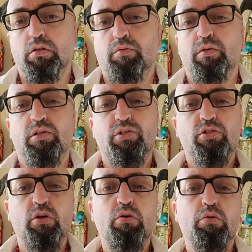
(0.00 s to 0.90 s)
There's
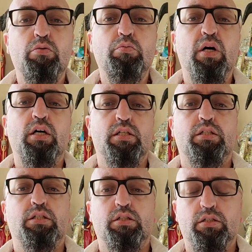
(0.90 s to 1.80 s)
so
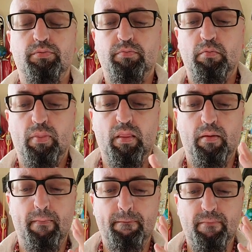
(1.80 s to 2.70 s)
much,
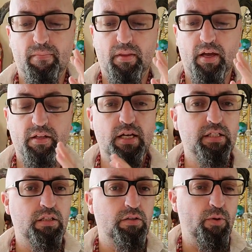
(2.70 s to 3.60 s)
and
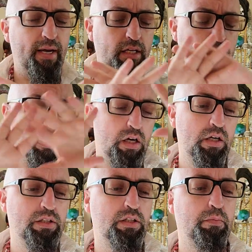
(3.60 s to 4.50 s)
that's great and
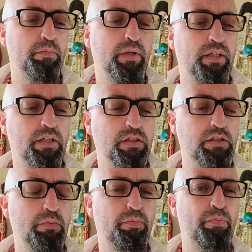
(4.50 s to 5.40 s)
awesome, but here's
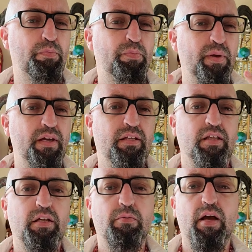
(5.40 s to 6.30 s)
the big
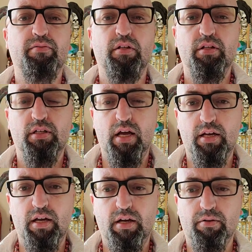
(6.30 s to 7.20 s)
thing we have to look at
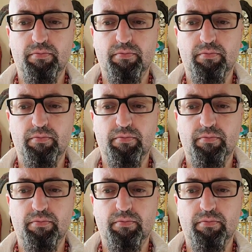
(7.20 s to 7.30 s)
now.